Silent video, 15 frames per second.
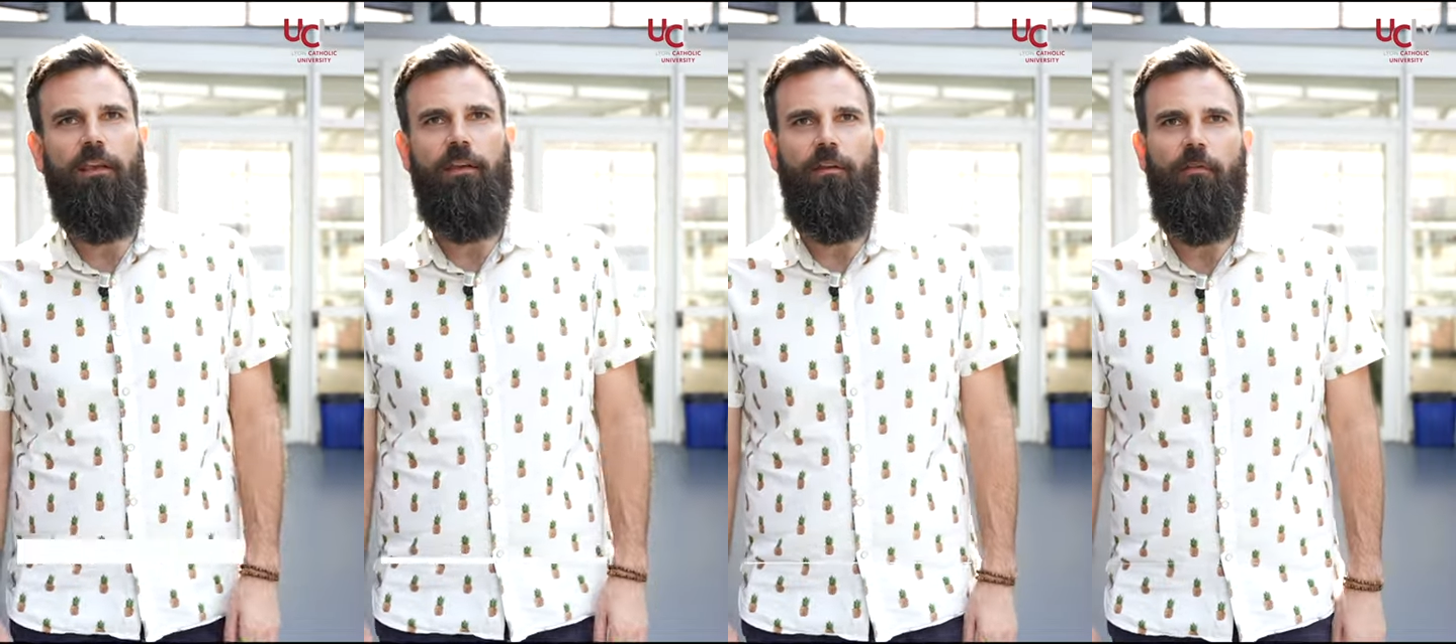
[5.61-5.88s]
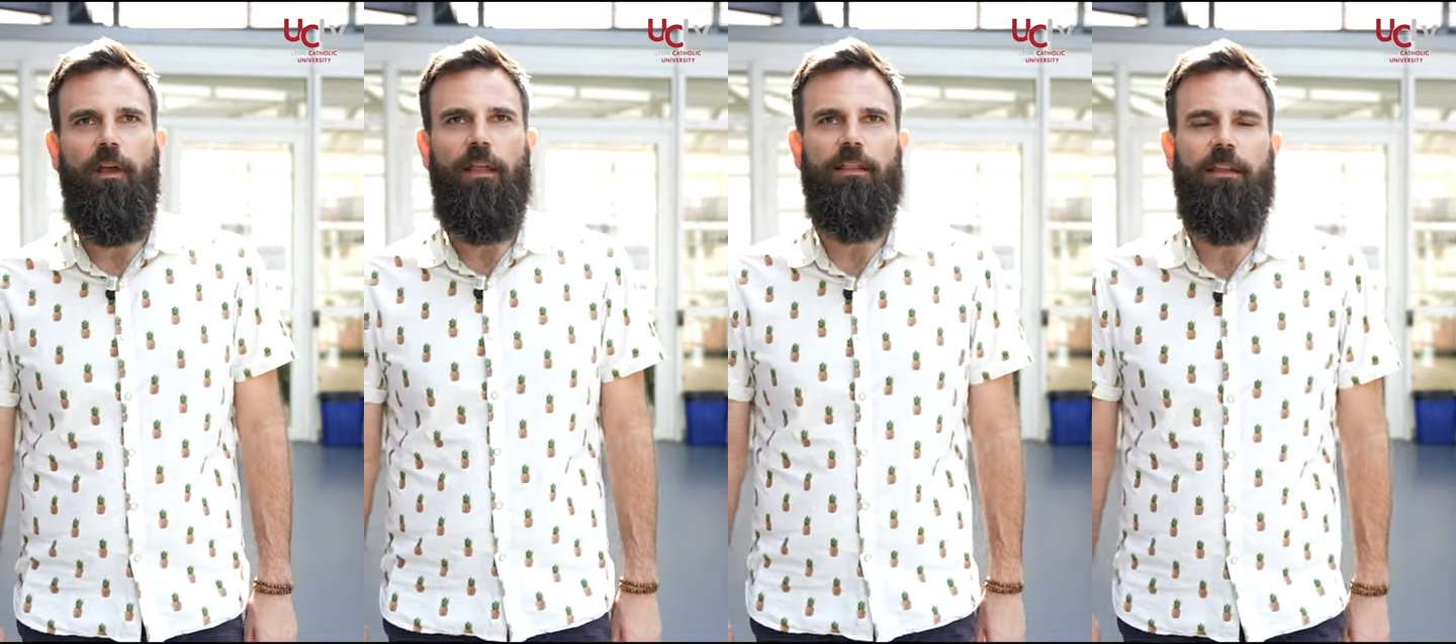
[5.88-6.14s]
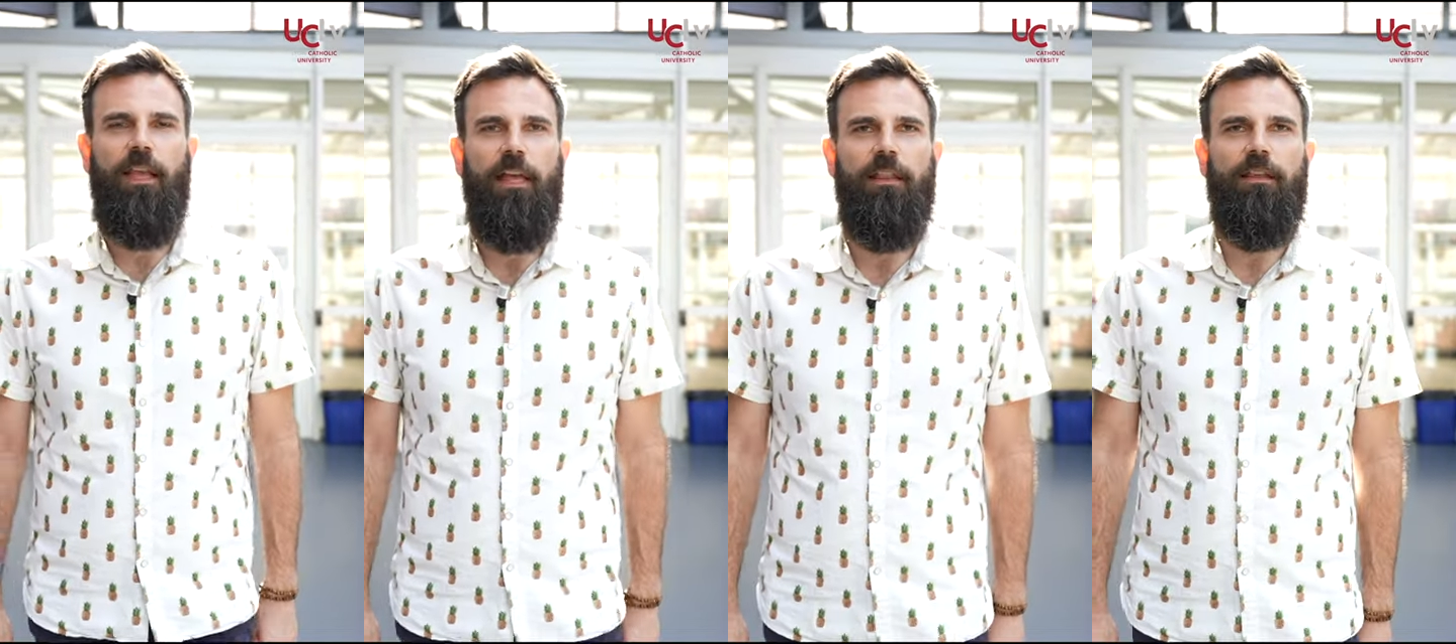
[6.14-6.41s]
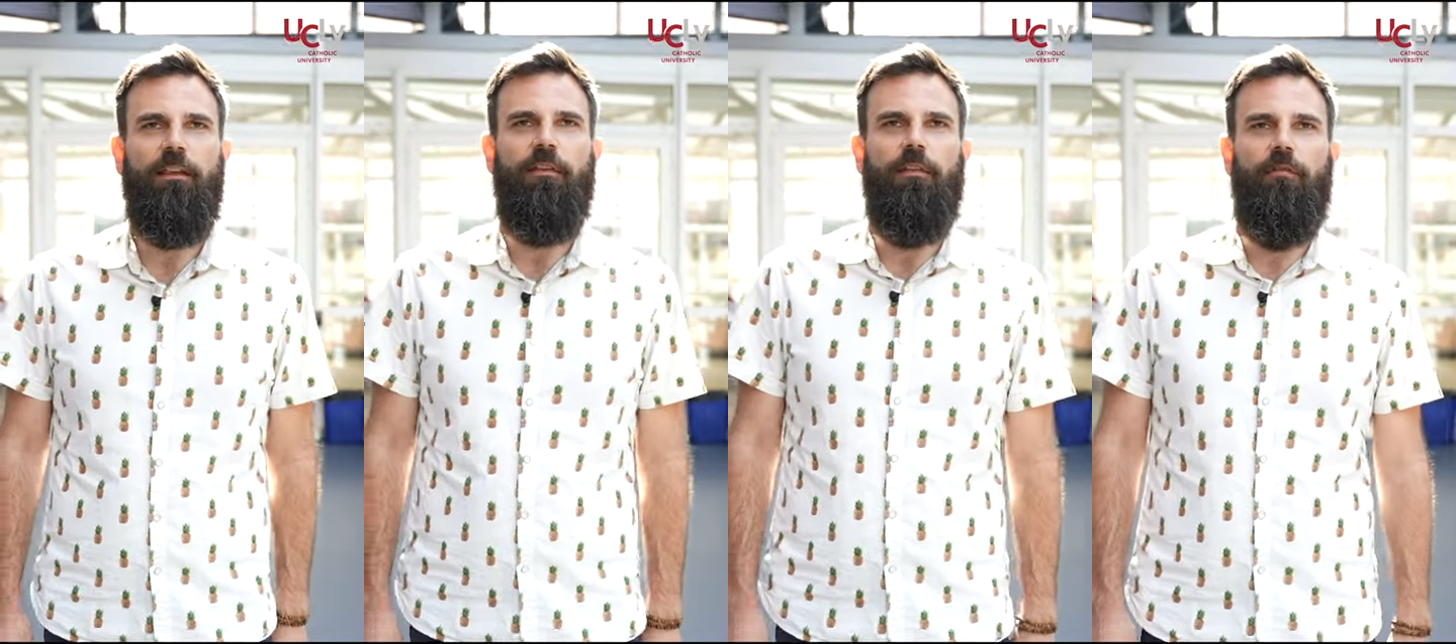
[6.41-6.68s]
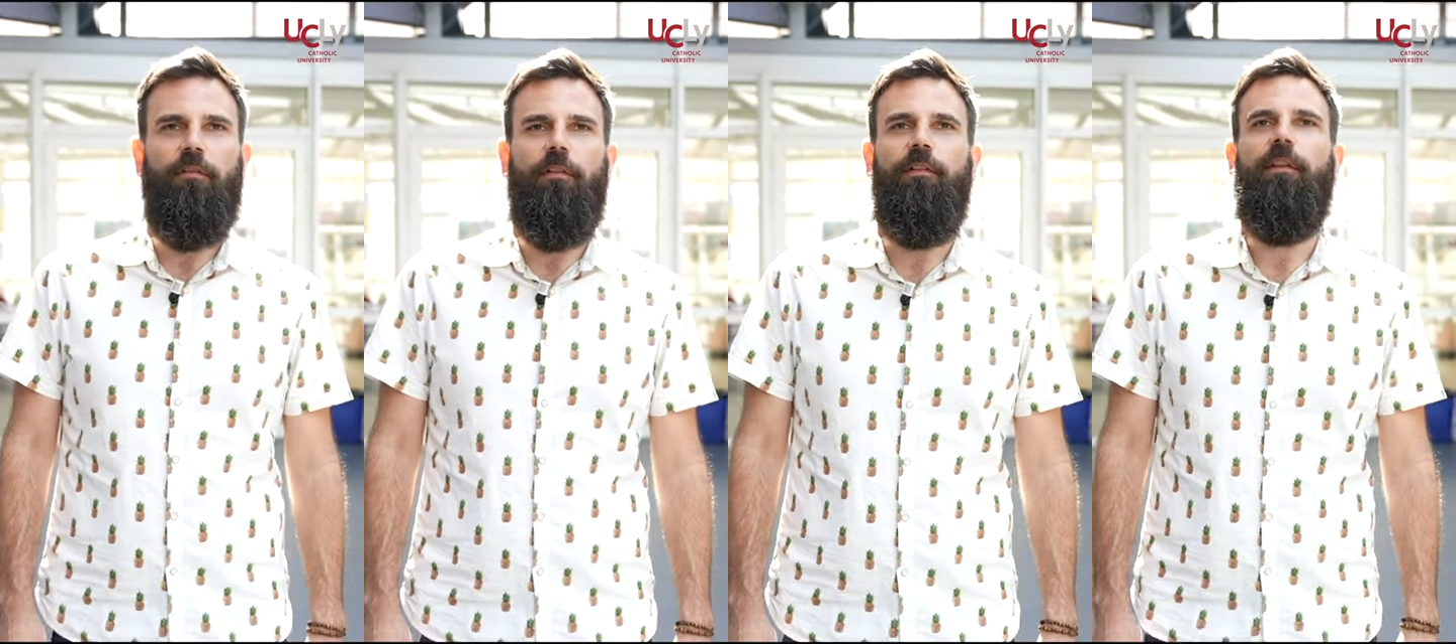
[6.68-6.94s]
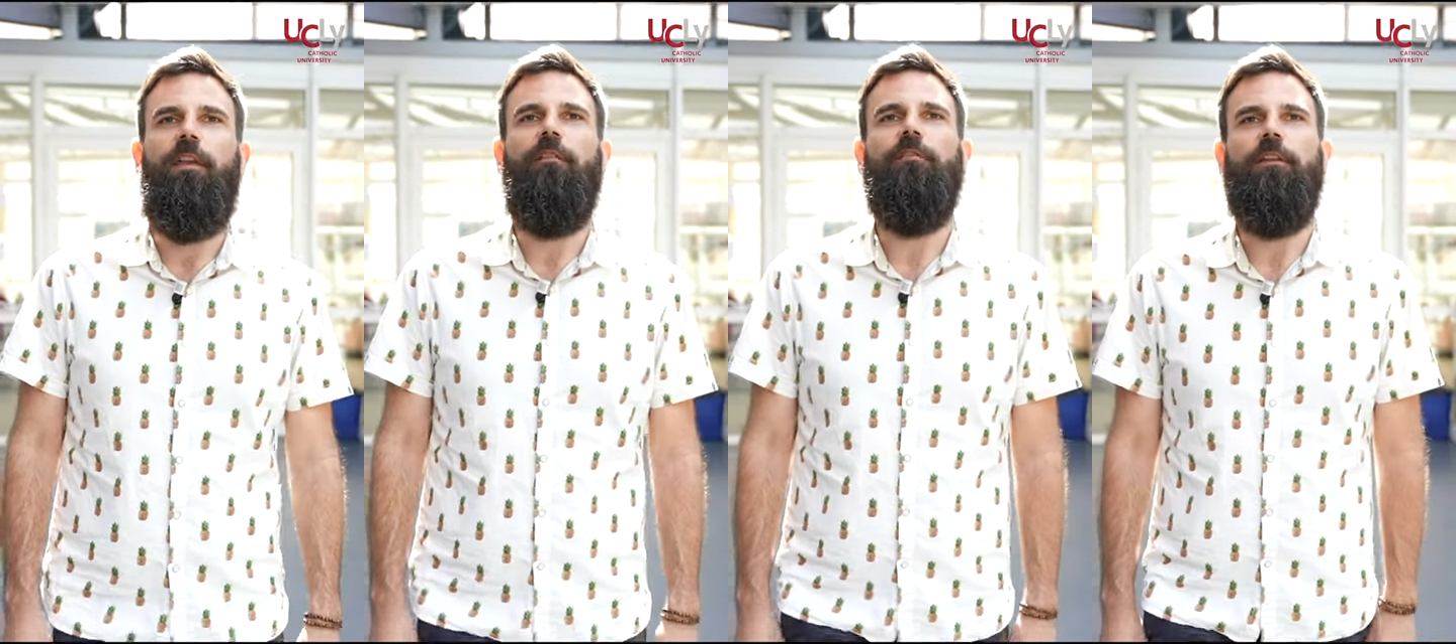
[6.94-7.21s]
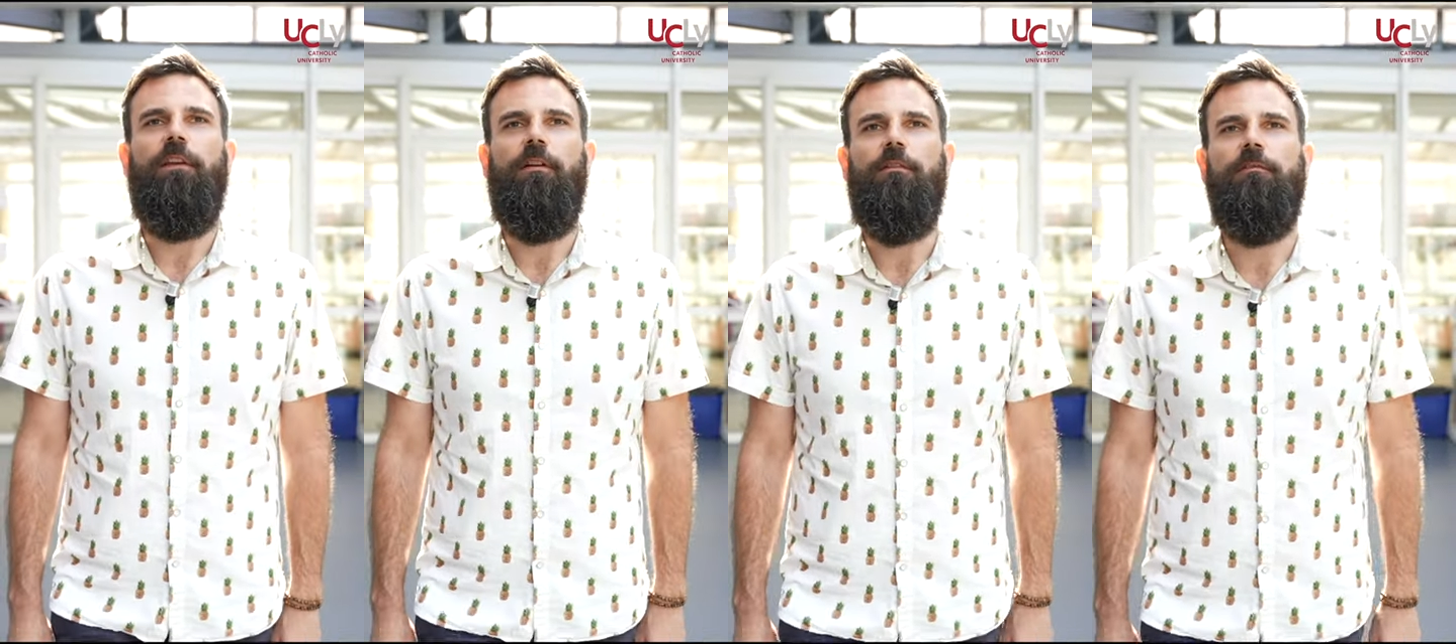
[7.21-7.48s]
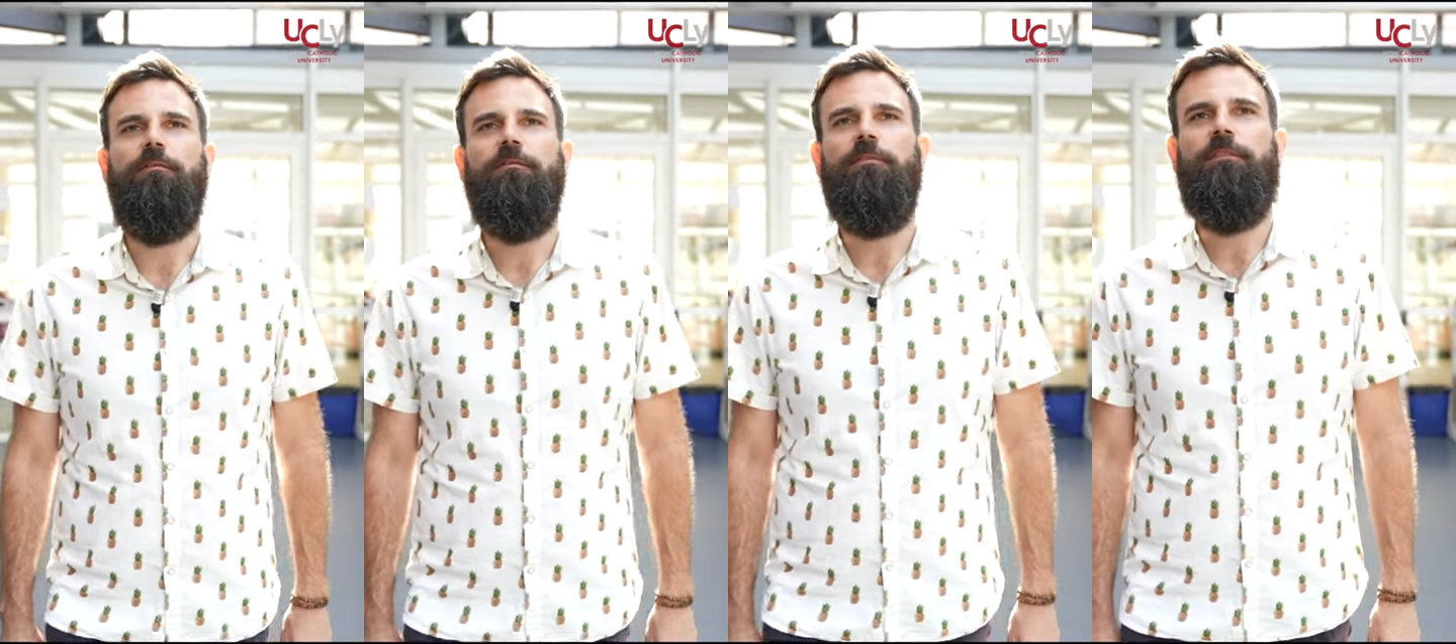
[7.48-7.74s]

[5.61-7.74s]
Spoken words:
here at the Catholic University of Lyon.